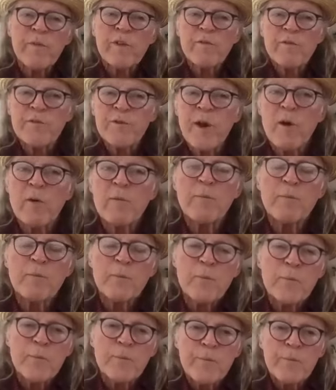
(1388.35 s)
So
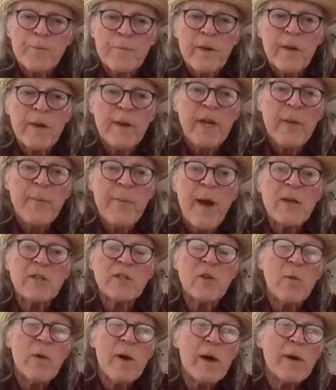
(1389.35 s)
he passed
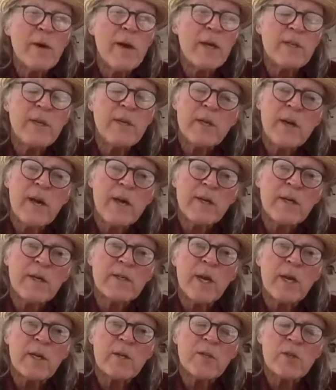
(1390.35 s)
away in
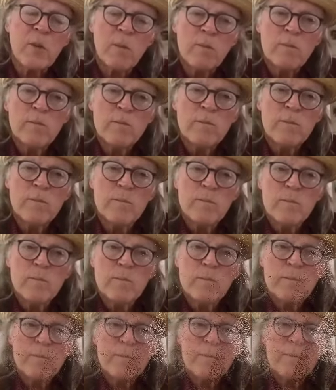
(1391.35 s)
1996.
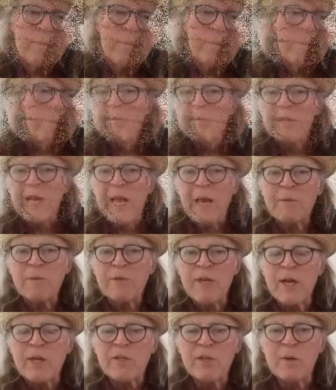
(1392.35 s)
James,
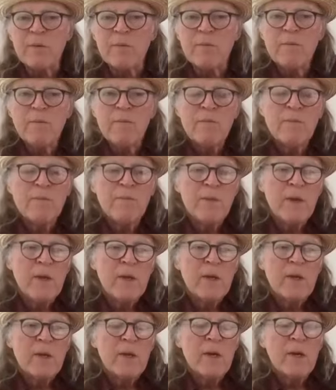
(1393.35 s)
Dixon. James
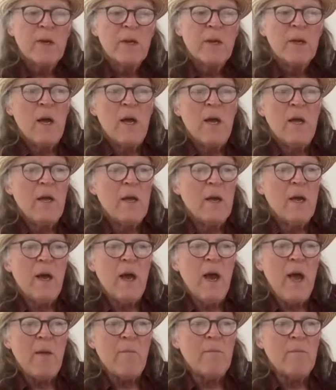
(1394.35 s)
Dixon.
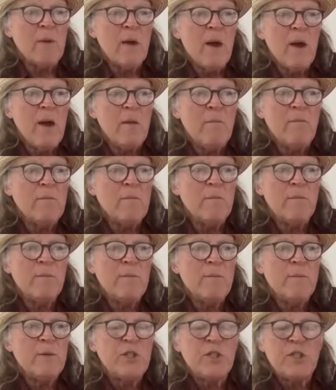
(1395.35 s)
I'm, I'm
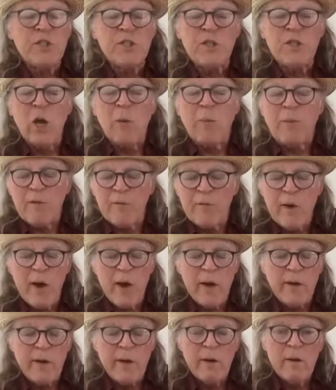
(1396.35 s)

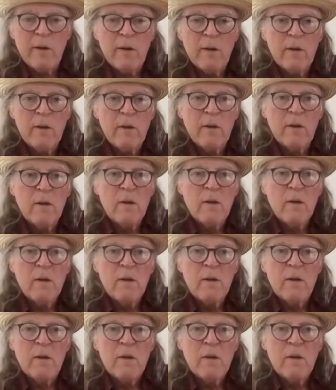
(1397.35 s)
stupefied.
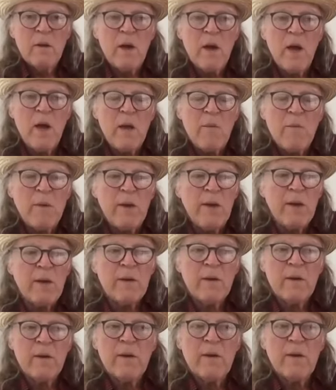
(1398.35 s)
I
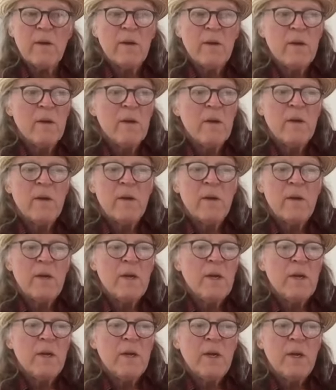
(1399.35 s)
mean,
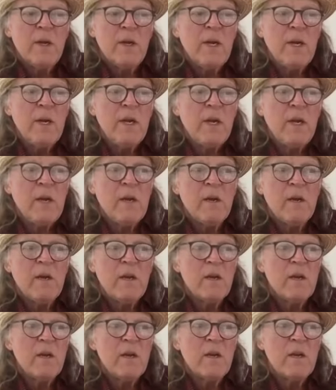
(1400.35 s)
he,
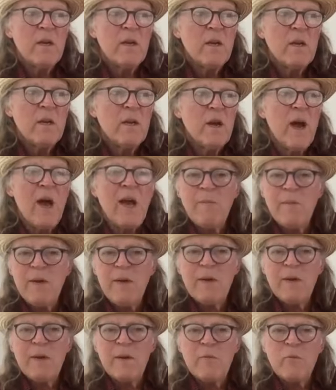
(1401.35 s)
I
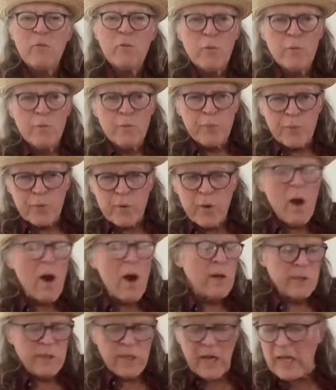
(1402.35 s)
mean,
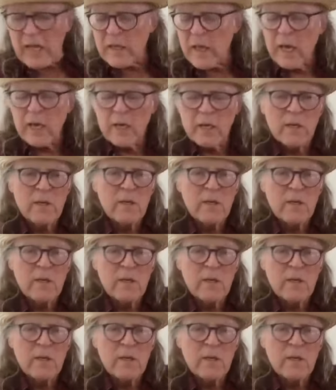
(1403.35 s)
broad daylight.